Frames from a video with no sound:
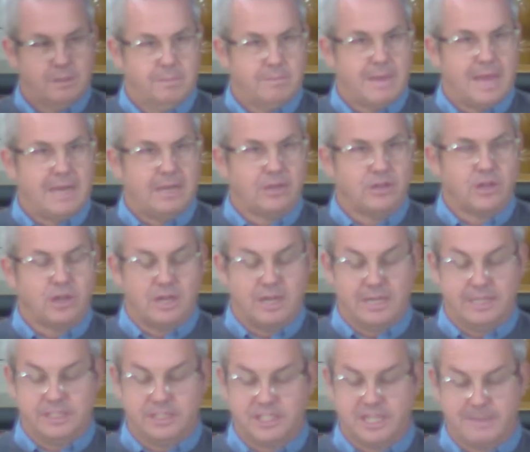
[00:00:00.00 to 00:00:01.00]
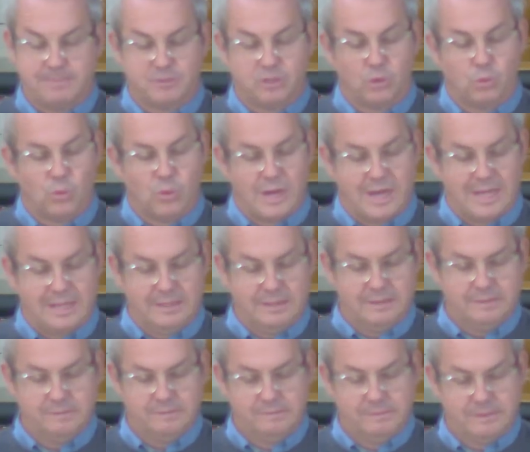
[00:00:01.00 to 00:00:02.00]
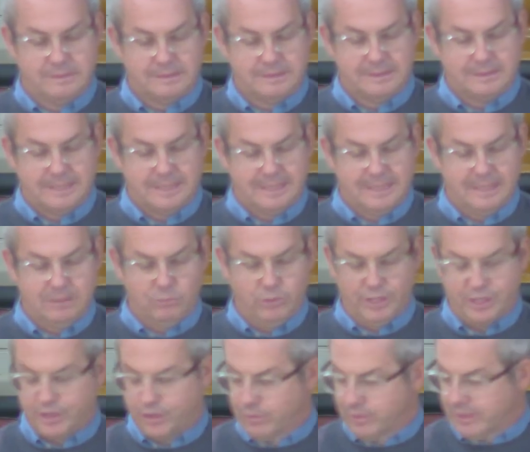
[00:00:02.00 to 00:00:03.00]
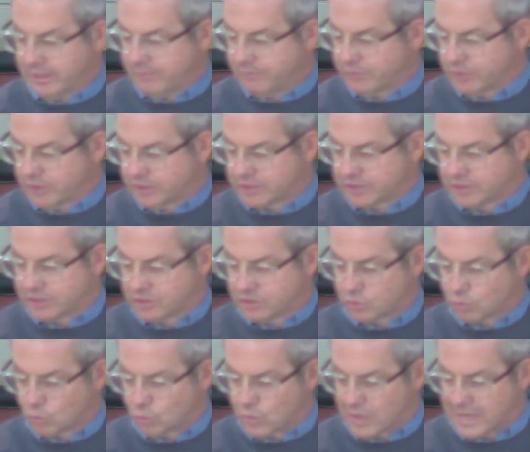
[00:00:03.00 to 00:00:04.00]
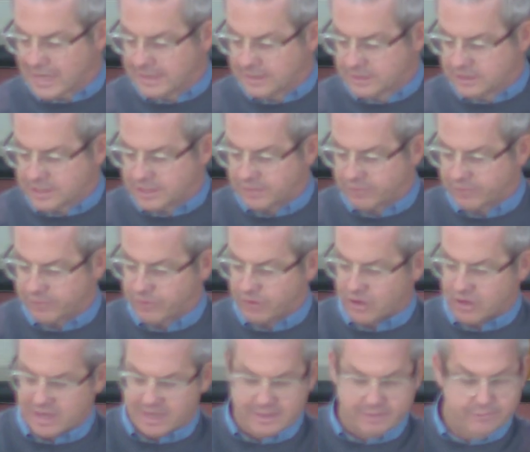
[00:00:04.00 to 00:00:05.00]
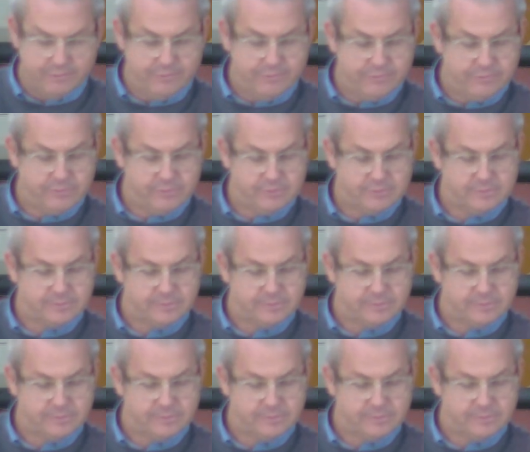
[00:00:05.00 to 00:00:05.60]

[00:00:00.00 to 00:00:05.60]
Malachi chapter 1, and we're going to read verses 1 to 5.